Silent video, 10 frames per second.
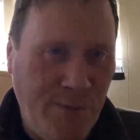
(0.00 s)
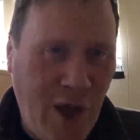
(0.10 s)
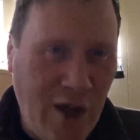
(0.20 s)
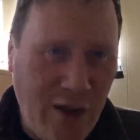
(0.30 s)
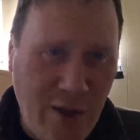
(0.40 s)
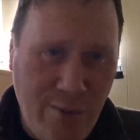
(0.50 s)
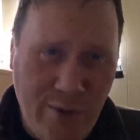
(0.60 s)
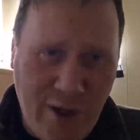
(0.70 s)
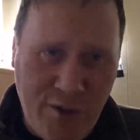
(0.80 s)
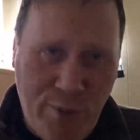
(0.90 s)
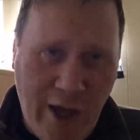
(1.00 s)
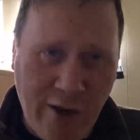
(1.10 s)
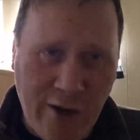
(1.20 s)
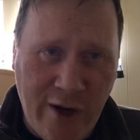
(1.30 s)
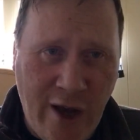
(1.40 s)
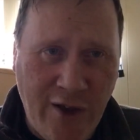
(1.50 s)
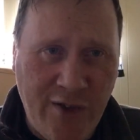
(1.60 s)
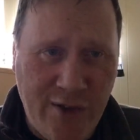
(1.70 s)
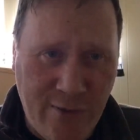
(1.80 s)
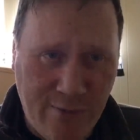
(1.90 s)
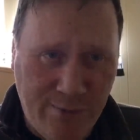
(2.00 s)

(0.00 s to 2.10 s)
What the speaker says: Tottenham is better than us.